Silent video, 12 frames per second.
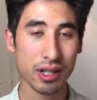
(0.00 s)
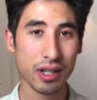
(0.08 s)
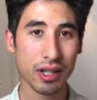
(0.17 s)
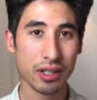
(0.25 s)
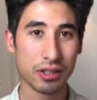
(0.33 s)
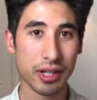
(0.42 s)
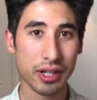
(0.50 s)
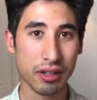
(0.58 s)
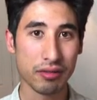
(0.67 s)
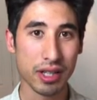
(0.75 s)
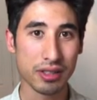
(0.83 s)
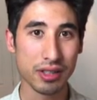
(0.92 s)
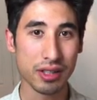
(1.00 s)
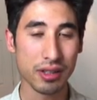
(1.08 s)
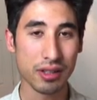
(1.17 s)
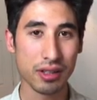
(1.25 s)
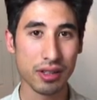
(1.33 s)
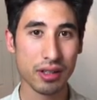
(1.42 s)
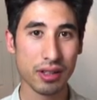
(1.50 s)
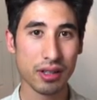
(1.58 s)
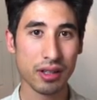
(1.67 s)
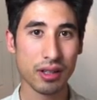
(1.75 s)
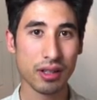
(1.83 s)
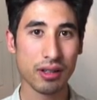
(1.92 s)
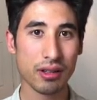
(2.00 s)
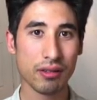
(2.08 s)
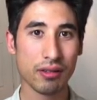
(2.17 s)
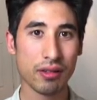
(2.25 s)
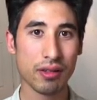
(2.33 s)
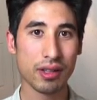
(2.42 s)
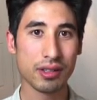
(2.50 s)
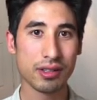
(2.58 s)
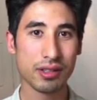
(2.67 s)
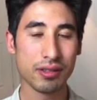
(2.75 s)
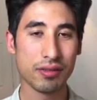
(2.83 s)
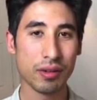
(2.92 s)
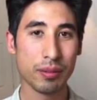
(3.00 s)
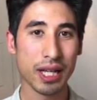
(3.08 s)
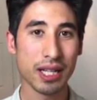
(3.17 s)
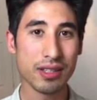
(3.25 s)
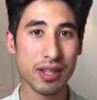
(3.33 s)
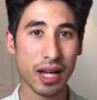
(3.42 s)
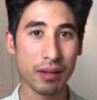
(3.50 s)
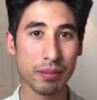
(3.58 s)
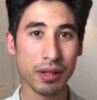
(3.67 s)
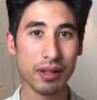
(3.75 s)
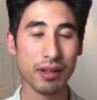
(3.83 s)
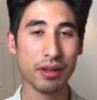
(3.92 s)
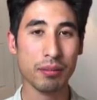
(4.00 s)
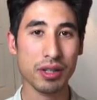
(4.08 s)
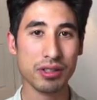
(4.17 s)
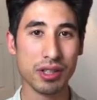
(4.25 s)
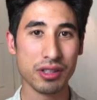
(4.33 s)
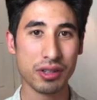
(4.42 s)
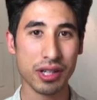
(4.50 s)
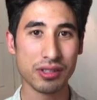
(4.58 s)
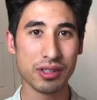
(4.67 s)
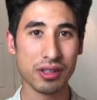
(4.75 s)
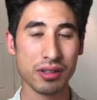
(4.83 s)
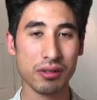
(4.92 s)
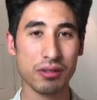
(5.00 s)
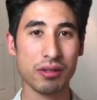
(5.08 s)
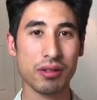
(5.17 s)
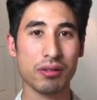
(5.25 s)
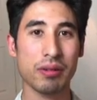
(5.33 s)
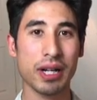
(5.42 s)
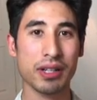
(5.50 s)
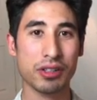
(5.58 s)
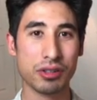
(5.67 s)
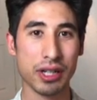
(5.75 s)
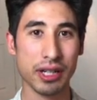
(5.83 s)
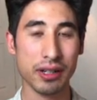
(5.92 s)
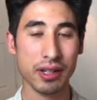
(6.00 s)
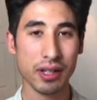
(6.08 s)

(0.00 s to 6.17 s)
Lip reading: trading, investing, this for me has not been the most interesting way to trade.